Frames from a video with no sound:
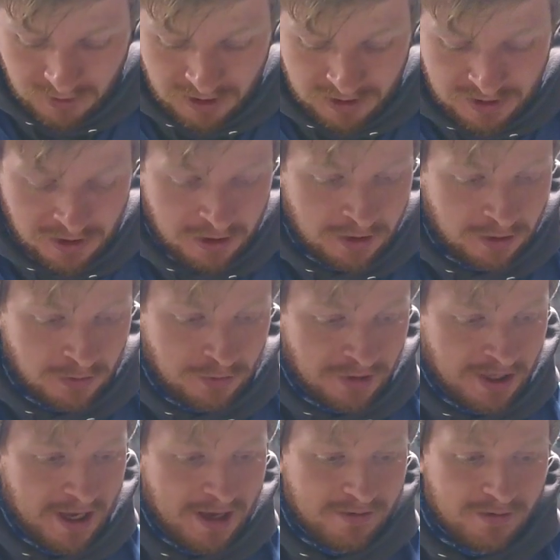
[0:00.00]
and so
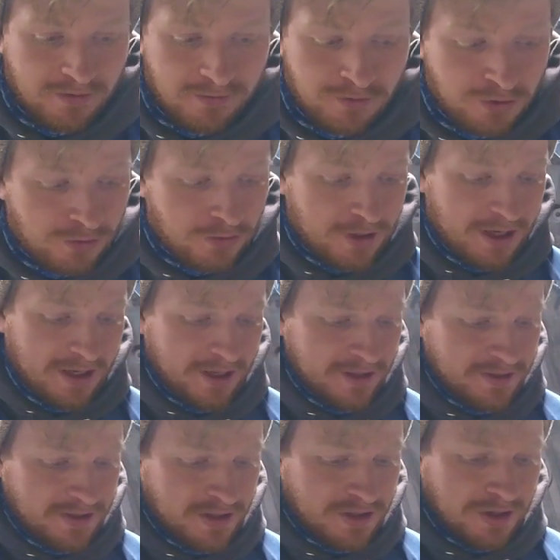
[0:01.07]
we have a few
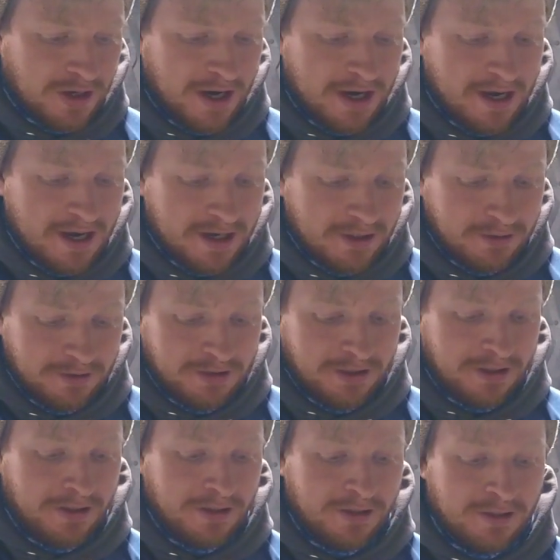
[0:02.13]
ways to try out
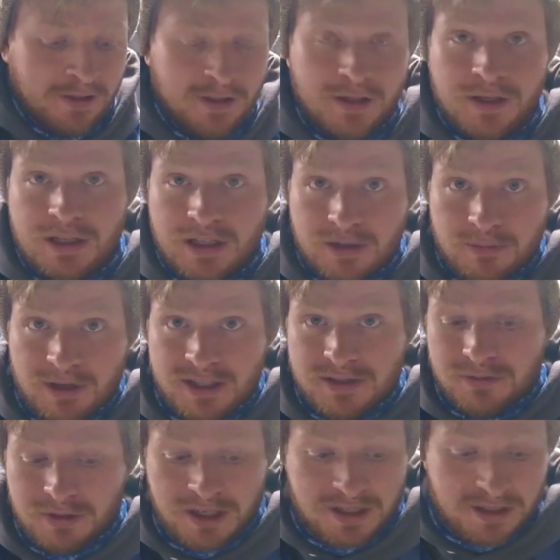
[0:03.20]
the
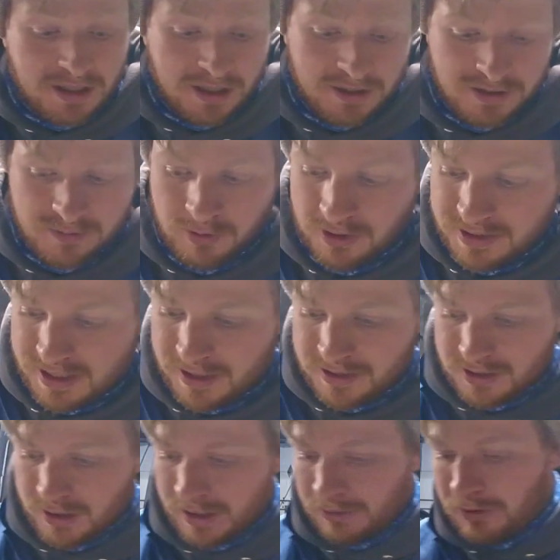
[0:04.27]
best way to get these bolts
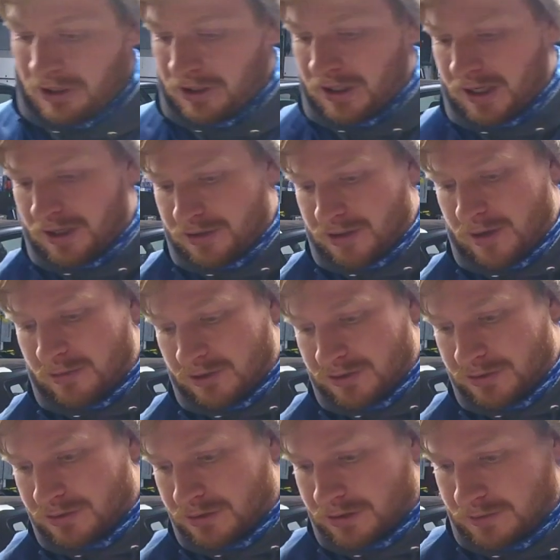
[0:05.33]
out. So I went and got a
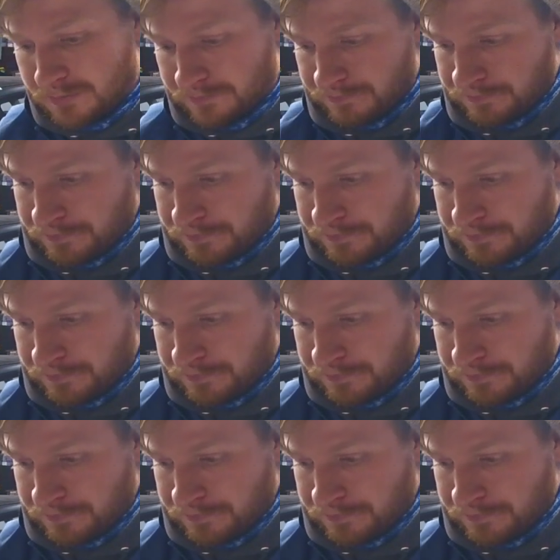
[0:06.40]
Dremel tool